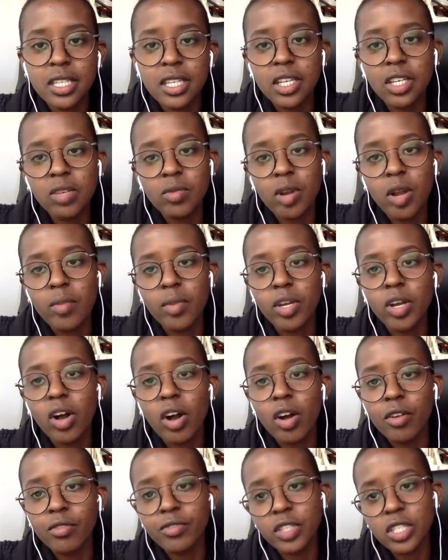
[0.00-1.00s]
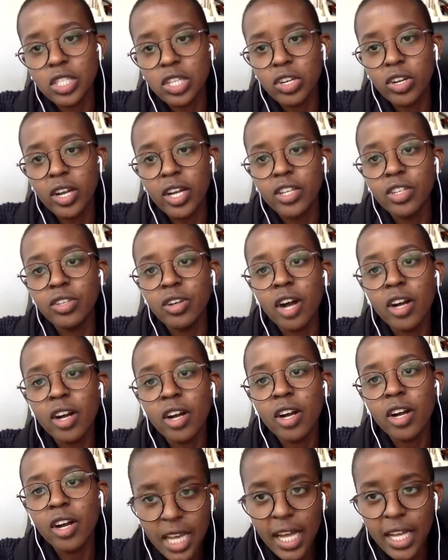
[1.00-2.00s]
economic officer at
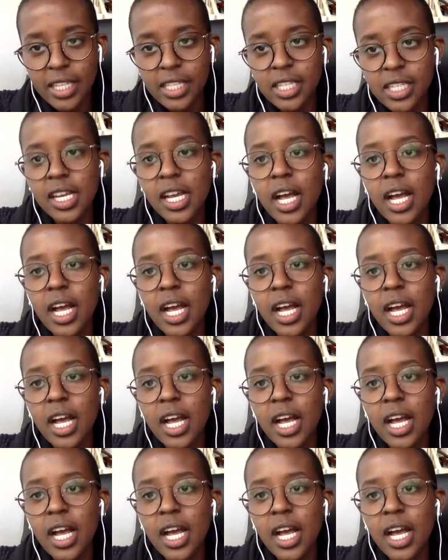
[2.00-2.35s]
UNCTAD,